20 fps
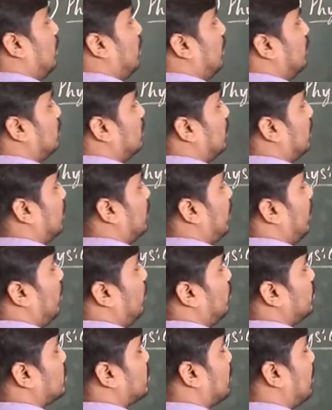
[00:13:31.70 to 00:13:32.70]
the
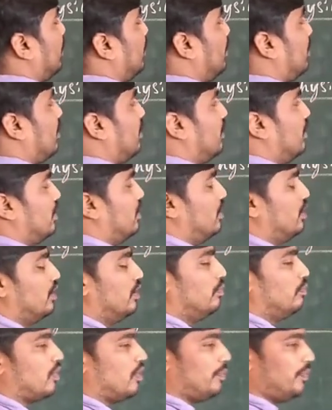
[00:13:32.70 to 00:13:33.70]
yellowish color
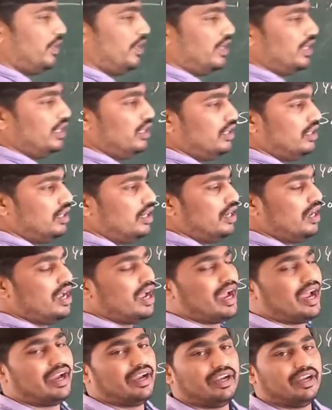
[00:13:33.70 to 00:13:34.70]
property,
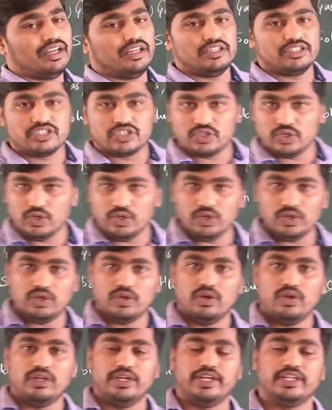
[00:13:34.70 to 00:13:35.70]
and
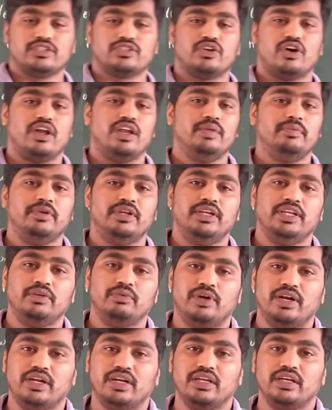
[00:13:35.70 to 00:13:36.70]
also it is soluble in
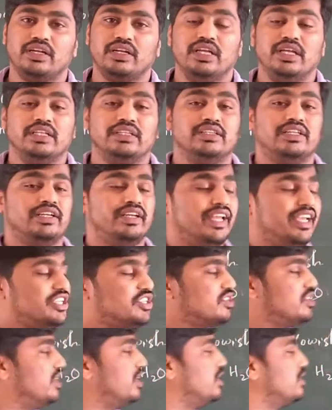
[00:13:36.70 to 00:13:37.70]
water. The
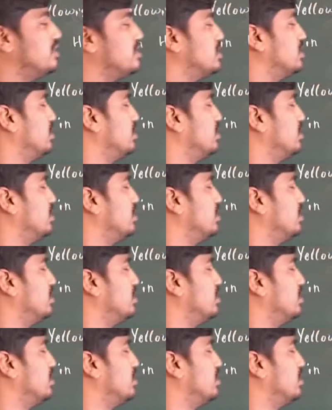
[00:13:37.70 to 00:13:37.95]
next is